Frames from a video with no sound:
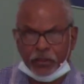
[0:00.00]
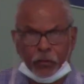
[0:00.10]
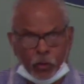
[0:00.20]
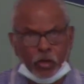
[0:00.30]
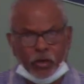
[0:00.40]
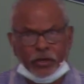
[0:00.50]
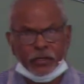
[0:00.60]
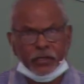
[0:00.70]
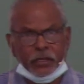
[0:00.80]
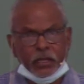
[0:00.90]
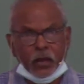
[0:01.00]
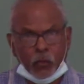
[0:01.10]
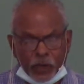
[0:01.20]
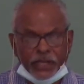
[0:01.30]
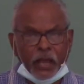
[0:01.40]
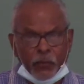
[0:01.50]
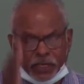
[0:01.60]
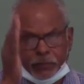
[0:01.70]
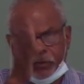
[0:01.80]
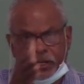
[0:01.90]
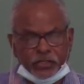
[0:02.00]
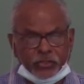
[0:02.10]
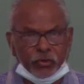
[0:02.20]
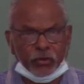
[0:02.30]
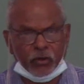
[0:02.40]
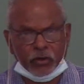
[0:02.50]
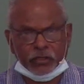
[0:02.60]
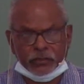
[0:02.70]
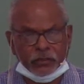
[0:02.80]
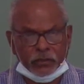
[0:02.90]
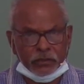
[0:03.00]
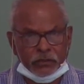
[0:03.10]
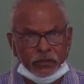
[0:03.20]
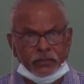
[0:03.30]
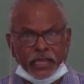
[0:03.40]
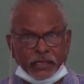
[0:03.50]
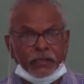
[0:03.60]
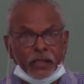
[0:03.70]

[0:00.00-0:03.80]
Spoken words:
word, we know we can put our children on a... They can,